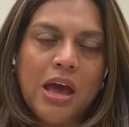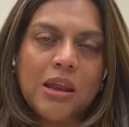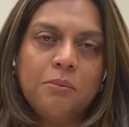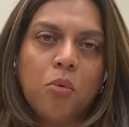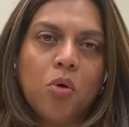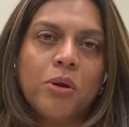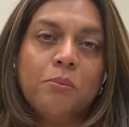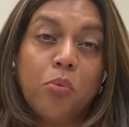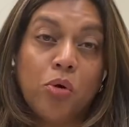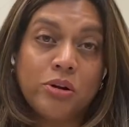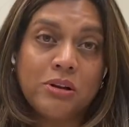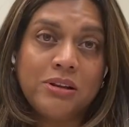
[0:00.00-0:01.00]
And more
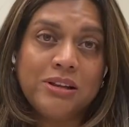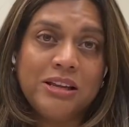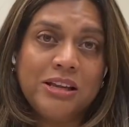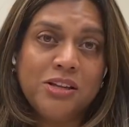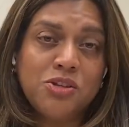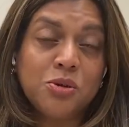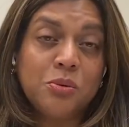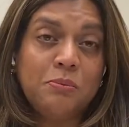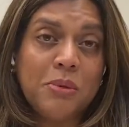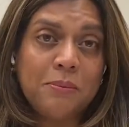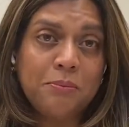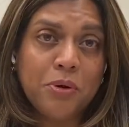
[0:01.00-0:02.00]
importantly, to
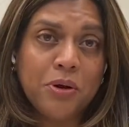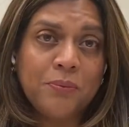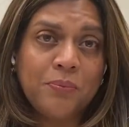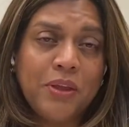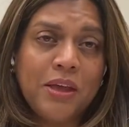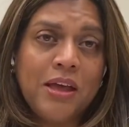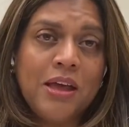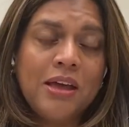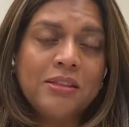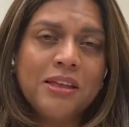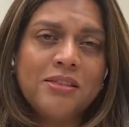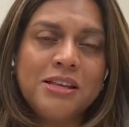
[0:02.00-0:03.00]
remember
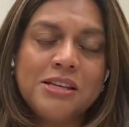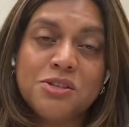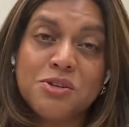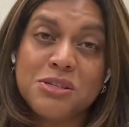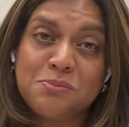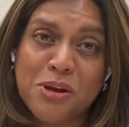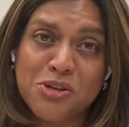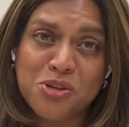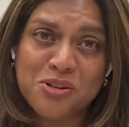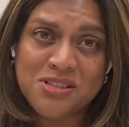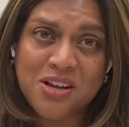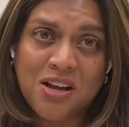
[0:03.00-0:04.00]
that these are
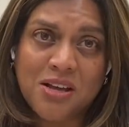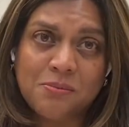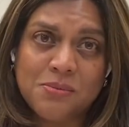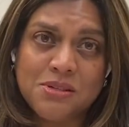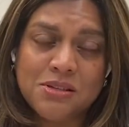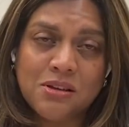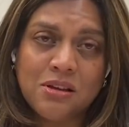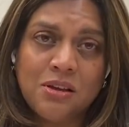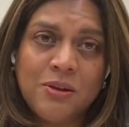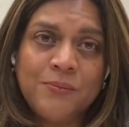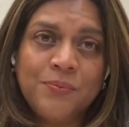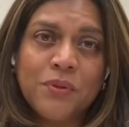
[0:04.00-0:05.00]
special times.
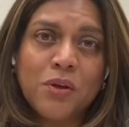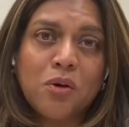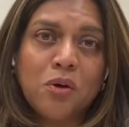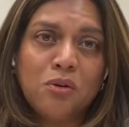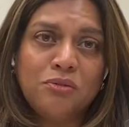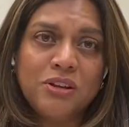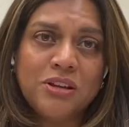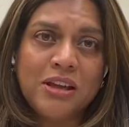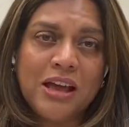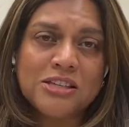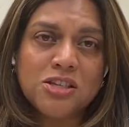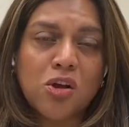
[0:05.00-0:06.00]

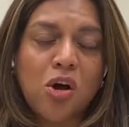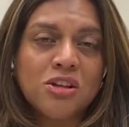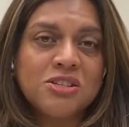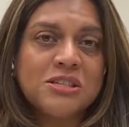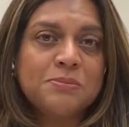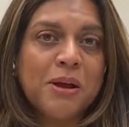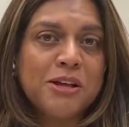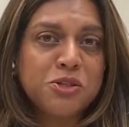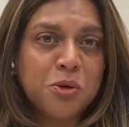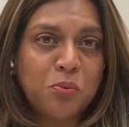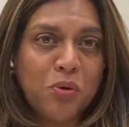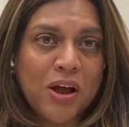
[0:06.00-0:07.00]
COVID has caught us by
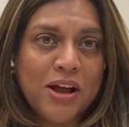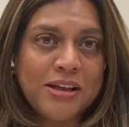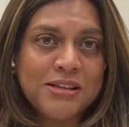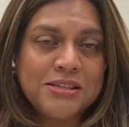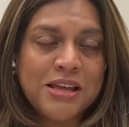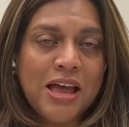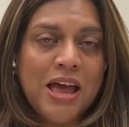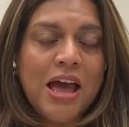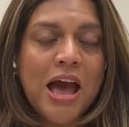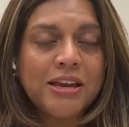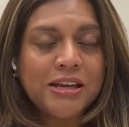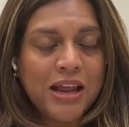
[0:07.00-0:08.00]
surprise
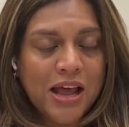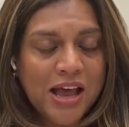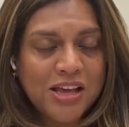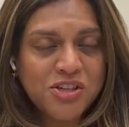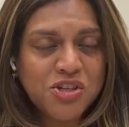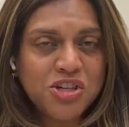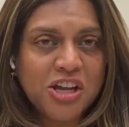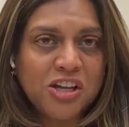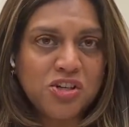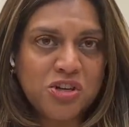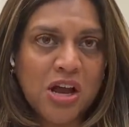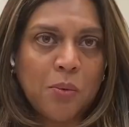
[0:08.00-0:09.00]
and it has
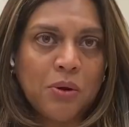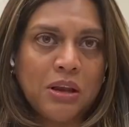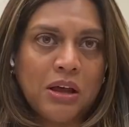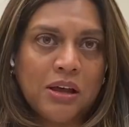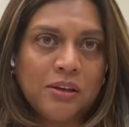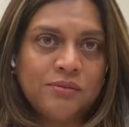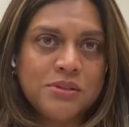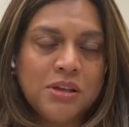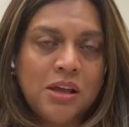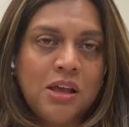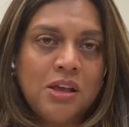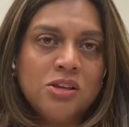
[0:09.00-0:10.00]
changed our lives.
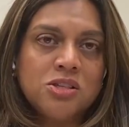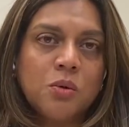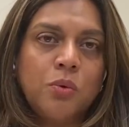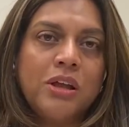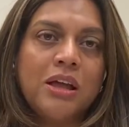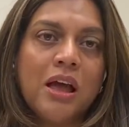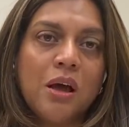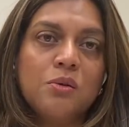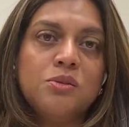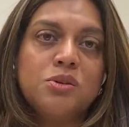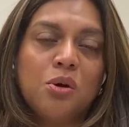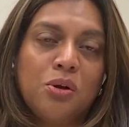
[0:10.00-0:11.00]
So we
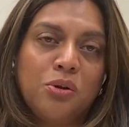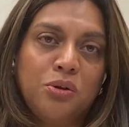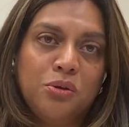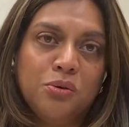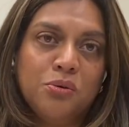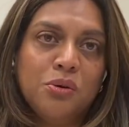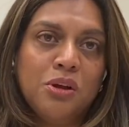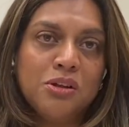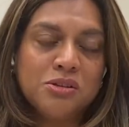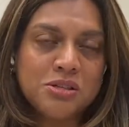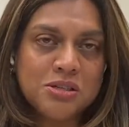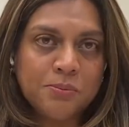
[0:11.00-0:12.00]
count on you
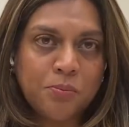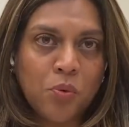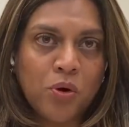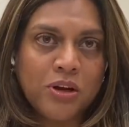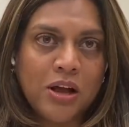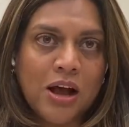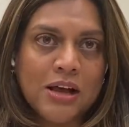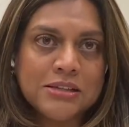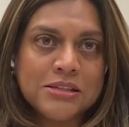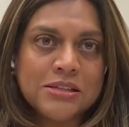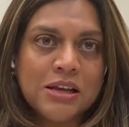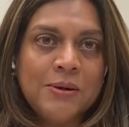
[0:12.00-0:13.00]
to support
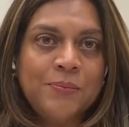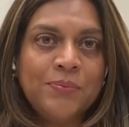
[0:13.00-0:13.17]
us.